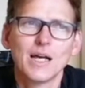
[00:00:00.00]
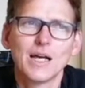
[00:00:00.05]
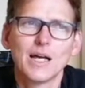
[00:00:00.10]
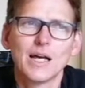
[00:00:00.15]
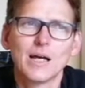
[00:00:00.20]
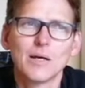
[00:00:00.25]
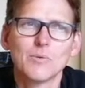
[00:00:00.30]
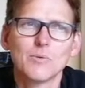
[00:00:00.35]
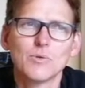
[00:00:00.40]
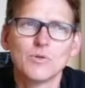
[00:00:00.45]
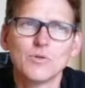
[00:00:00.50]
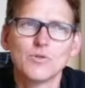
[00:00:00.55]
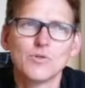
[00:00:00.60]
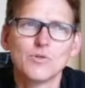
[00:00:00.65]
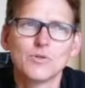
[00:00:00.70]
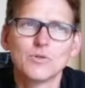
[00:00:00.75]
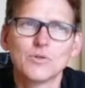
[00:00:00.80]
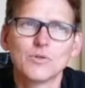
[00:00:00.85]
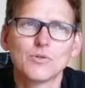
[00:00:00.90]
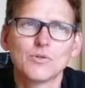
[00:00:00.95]
uh,
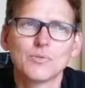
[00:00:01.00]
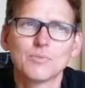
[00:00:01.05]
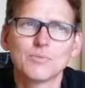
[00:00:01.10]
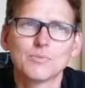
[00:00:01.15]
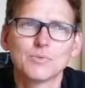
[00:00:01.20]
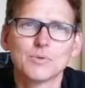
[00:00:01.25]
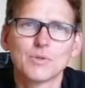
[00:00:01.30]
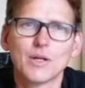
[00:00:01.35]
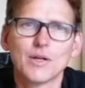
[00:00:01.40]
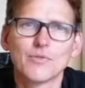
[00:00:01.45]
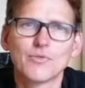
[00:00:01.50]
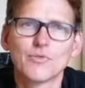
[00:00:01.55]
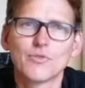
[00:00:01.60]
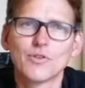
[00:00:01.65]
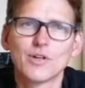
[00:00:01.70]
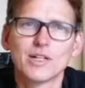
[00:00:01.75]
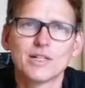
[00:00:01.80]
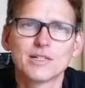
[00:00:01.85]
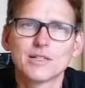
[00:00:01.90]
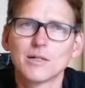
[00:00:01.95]
who have
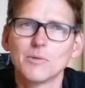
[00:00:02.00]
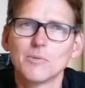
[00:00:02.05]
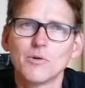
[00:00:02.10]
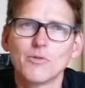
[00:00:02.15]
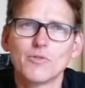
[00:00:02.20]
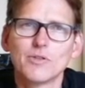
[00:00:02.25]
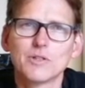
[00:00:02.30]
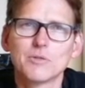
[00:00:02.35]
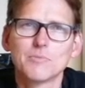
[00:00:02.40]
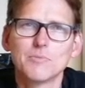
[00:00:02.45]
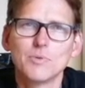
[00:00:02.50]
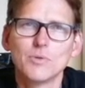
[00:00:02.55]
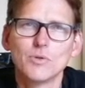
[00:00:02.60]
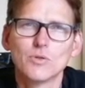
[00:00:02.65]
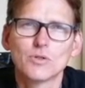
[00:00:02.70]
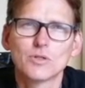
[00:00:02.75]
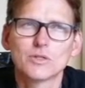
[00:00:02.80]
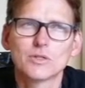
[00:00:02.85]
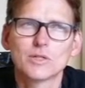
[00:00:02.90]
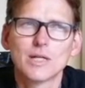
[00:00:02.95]
read some of his
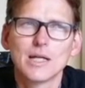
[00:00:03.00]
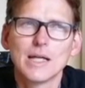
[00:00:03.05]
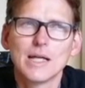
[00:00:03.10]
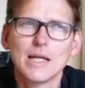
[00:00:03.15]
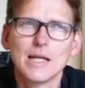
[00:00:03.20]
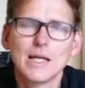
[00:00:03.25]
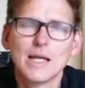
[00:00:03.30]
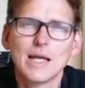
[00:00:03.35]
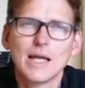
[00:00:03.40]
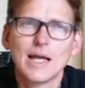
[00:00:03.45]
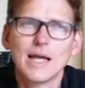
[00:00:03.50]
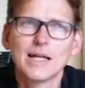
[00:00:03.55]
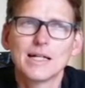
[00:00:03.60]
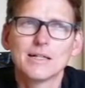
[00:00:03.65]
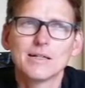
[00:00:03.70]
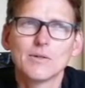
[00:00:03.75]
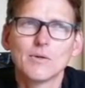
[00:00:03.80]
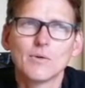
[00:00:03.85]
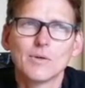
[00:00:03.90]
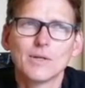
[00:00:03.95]
books.
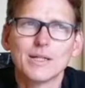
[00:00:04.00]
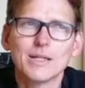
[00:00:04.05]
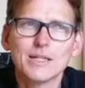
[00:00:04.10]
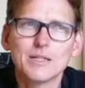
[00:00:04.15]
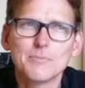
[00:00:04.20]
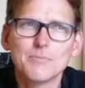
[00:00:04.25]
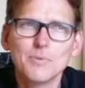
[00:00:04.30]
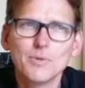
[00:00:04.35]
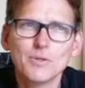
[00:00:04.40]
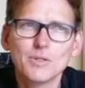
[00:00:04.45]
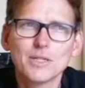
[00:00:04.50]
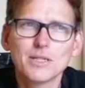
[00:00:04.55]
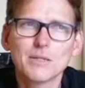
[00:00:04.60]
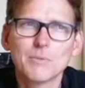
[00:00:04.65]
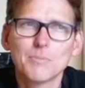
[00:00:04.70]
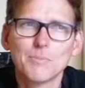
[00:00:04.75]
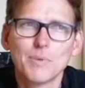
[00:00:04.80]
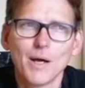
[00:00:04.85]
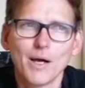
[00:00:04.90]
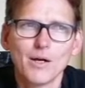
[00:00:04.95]
And his books is
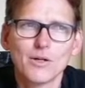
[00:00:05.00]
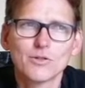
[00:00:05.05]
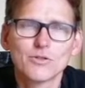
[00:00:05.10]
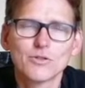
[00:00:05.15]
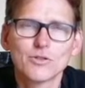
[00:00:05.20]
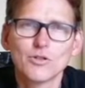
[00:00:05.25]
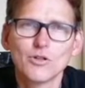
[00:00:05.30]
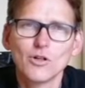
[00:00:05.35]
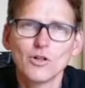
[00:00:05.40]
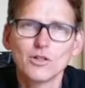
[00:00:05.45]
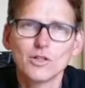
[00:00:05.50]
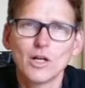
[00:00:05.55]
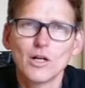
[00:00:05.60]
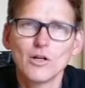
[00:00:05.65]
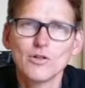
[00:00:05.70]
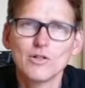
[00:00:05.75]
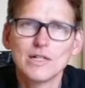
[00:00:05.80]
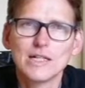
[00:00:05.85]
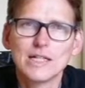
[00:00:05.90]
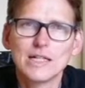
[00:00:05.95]
about not
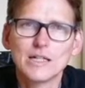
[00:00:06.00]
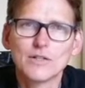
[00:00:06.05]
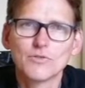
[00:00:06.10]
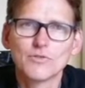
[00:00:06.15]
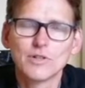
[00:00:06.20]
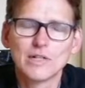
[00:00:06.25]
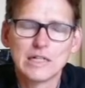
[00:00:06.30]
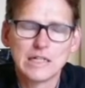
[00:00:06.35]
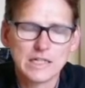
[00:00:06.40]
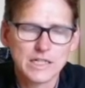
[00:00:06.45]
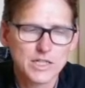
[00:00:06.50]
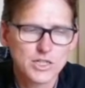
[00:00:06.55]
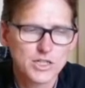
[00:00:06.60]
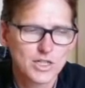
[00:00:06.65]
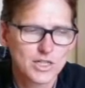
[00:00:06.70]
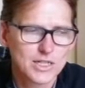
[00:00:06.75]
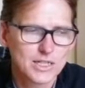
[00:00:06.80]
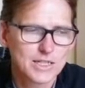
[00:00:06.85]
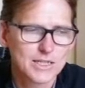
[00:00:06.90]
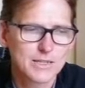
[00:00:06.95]
only
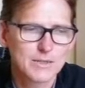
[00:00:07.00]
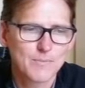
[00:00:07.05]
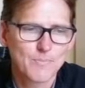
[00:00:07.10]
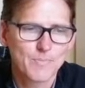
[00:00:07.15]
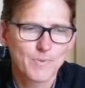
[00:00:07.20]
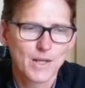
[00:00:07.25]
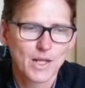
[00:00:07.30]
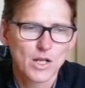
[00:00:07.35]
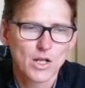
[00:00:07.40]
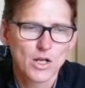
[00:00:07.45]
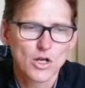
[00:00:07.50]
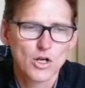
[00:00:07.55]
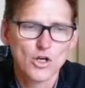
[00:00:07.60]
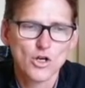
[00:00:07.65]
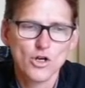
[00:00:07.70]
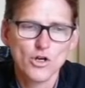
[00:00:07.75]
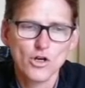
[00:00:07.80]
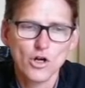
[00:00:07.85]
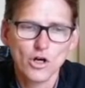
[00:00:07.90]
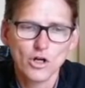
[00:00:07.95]
religious
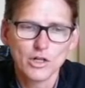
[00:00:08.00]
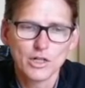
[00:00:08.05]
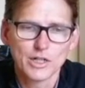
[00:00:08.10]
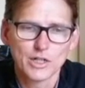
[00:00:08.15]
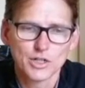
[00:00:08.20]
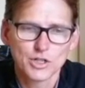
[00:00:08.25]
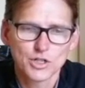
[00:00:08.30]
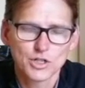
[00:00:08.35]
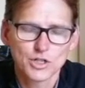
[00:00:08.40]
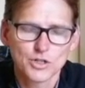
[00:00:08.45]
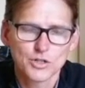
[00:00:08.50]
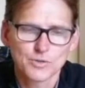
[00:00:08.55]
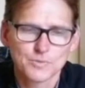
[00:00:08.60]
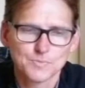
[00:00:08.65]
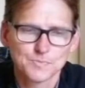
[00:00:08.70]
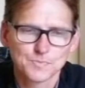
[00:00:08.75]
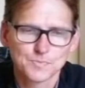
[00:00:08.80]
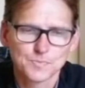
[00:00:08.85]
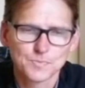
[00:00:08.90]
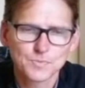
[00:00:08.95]
knowledge,
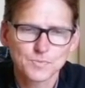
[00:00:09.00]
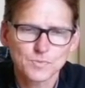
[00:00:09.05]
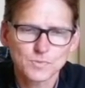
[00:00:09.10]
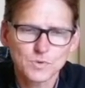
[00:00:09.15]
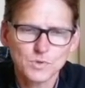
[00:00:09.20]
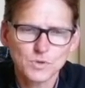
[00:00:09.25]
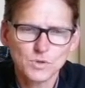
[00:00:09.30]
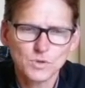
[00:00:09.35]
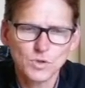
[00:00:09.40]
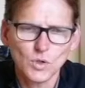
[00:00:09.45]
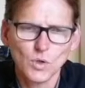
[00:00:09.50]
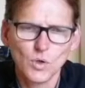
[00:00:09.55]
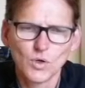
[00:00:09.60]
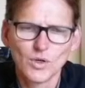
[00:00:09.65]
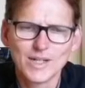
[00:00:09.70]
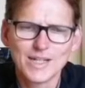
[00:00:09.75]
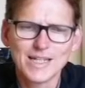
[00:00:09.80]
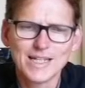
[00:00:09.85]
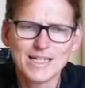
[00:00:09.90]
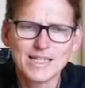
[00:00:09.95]

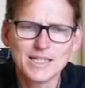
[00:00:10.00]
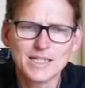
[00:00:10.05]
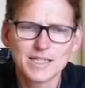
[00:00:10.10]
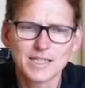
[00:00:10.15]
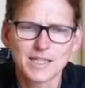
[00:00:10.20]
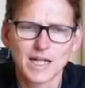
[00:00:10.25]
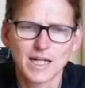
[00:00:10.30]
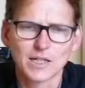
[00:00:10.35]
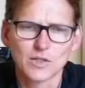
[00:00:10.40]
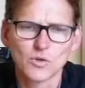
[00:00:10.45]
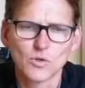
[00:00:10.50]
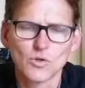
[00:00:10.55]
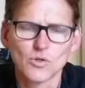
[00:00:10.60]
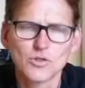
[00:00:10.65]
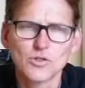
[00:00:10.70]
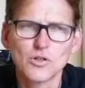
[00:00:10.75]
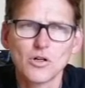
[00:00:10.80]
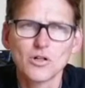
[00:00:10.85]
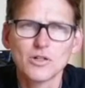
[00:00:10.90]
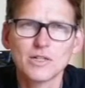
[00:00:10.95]
or insight
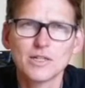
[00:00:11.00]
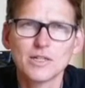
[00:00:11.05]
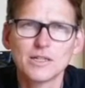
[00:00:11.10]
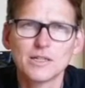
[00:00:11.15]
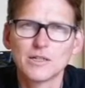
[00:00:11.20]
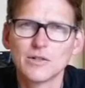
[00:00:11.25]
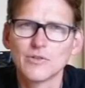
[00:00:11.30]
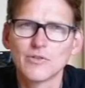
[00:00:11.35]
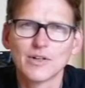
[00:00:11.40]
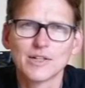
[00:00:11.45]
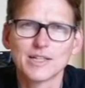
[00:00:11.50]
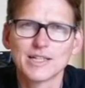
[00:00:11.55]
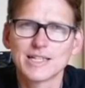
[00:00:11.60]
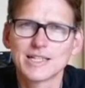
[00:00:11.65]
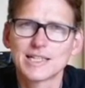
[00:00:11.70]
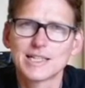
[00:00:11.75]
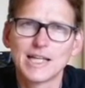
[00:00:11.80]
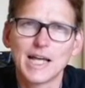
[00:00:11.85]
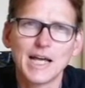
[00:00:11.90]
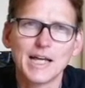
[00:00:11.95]
or cognitive
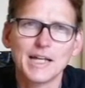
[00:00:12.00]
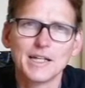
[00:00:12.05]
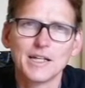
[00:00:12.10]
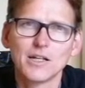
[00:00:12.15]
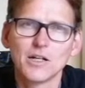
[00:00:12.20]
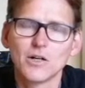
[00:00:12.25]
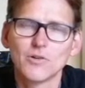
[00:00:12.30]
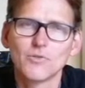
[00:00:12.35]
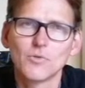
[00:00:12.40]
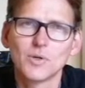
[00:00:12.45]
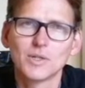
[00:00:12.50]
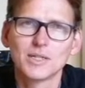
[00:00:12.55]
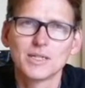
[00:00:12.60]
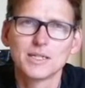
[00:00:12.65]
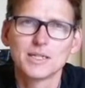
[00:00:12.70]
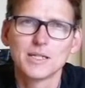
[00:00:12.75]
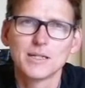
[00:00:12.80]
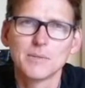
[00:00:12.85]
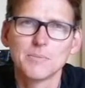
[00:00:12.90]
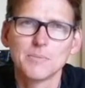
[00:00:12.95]
understanding of what
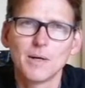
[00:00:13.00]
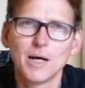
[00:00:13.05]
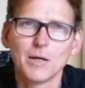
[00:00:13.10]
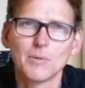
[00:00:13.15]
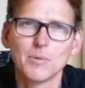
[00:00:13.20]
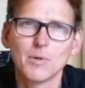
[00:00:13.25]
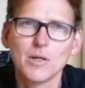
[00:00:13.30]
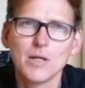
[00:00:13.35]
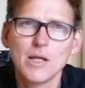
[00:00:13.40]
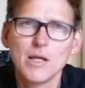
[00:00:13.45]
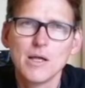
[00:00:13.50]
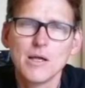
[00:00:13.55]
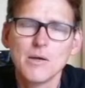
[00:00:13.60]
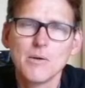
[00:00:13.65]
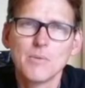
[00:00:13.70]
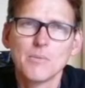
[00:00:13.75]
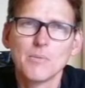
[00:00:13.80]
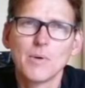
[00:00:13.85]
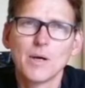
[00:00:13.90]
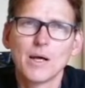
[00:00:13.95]
is in the Bible
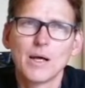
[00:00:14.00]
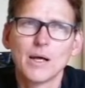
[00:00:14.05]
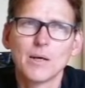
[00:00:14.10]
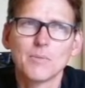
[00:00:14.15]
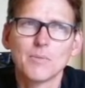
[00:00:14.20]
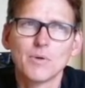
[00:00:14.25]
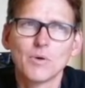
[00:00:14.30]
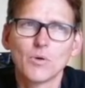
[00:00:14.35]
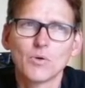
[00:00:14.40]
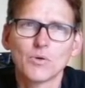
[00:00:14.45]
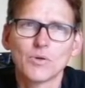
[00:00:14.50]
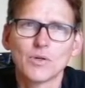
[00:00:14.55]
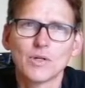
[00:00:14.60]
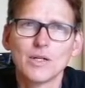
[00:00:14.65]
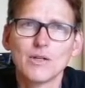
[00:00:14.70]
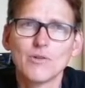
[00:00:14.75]
um, or